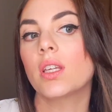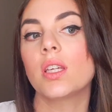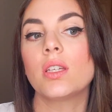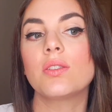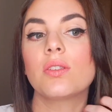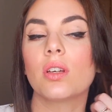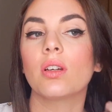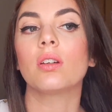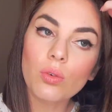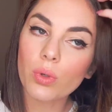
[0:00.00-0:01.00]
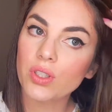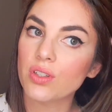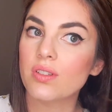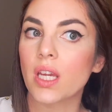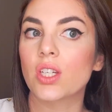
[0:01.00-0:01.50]
easier when your
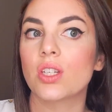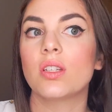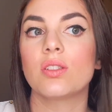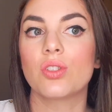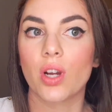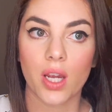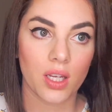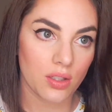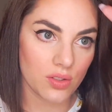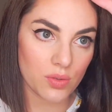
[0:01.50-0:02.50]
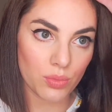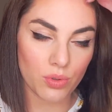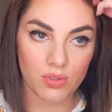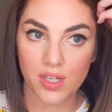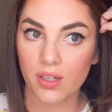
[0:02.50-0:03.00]
section is dry and
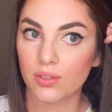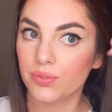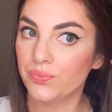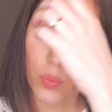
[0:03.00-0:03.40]
smoothed out.